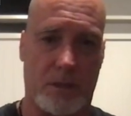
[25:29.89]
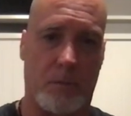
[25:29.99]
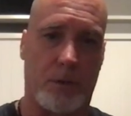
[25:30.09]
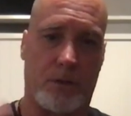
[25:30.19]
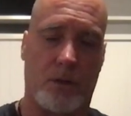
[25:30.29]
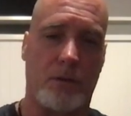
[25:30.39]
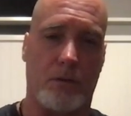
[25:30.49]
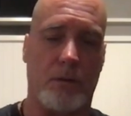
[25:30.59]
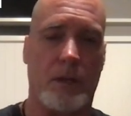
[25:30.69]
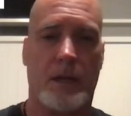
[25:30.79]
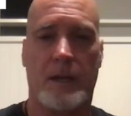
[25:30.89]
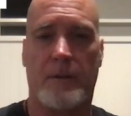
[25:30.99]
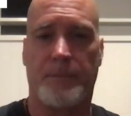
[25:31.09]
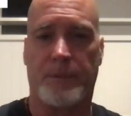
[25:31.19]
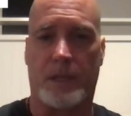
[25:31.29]
Number two,
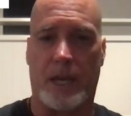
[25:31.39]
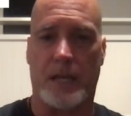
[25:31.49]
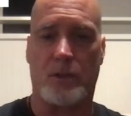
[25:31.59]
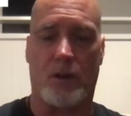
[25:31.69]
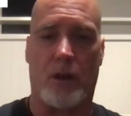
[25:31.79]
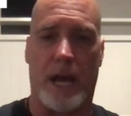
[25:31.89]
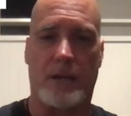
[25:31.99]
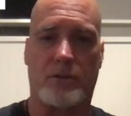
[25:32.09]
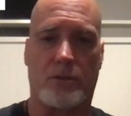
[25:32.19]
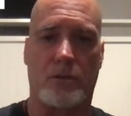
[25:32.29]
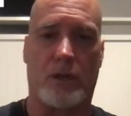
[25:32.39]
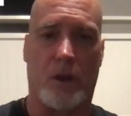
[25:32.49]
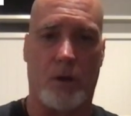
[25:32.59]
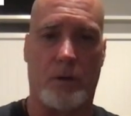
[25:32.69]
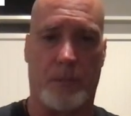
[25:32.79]
get your ass to a
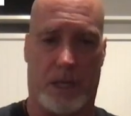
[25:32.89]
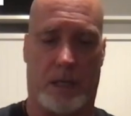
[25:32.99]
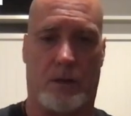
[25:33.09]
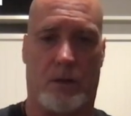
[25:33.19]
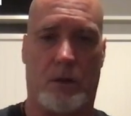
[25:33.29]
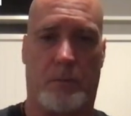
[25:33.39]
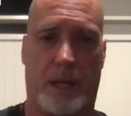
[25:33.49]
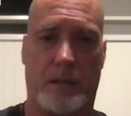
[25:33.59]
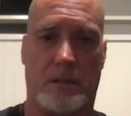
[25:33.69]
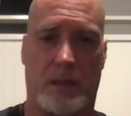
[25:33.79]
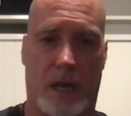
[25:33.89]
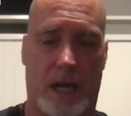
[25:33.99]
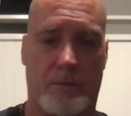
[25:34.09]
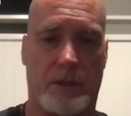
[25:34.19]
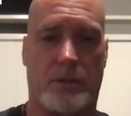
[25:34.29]
CODA meeting, Codependence
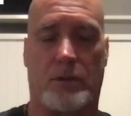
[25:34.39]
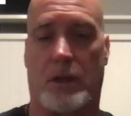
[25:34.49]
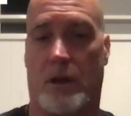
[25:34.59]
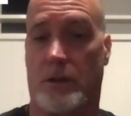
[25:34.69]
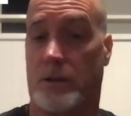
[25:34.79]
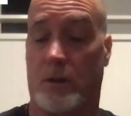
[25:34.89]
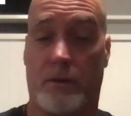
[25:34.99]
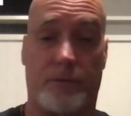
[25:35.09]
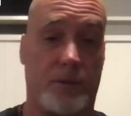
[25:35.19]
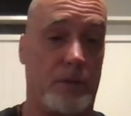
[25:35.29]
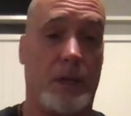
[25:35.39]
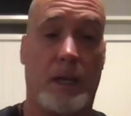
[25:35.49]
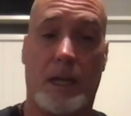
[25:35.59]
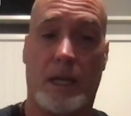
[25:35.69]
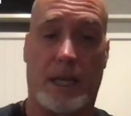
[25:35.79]
Anonymous. You can also, if you
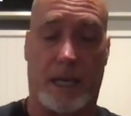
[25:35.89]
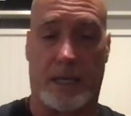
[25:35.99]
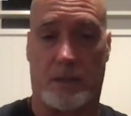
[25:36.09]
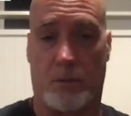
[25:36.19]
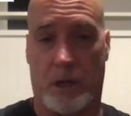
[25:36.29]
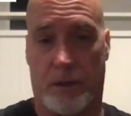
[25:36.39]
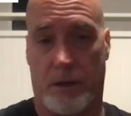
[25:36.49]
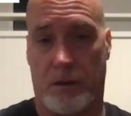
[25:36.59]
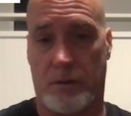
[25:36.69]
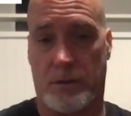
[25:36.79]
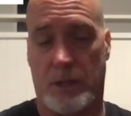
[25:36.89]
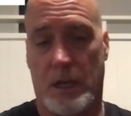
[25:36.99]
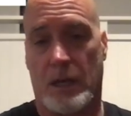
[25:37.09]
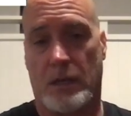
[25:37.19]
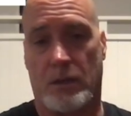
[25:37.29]
can't get to one of those,
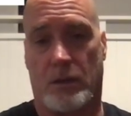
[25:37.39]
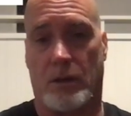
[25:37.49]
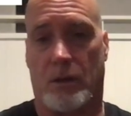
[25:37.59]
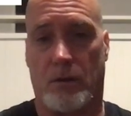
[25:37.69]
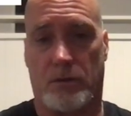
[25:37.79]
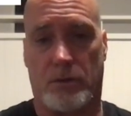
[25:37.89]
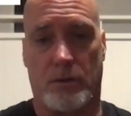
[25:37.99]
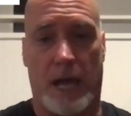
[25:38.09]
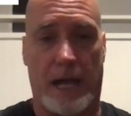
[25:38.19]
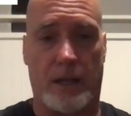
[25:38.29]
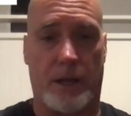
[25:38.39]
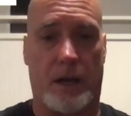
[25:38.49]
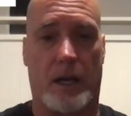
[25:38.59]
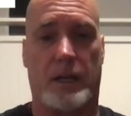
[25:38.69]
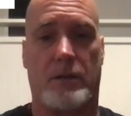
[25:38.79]
you can go to
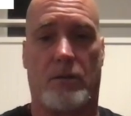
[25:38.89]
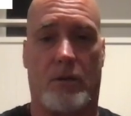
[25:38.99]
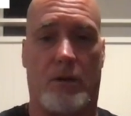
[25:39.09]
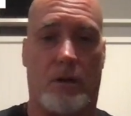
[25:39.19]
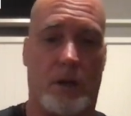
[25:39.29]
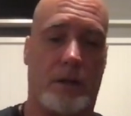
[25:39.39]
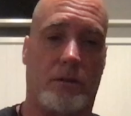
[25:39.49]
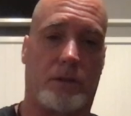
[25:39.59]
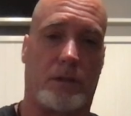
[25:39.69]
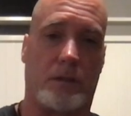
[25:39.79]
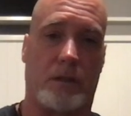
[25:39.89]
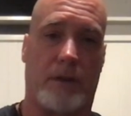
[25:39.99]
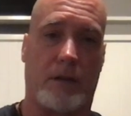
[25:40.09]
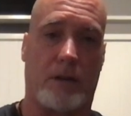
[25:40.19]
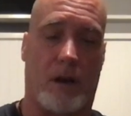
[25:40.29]
Al-Anon or Adult Children of
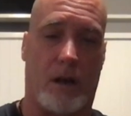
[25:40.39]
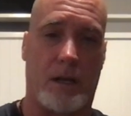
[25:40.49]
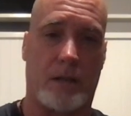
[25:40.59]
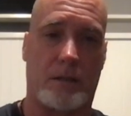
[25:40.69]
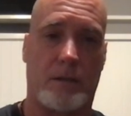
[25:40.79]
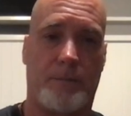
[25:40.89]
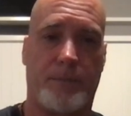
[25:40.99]
Alcoholics.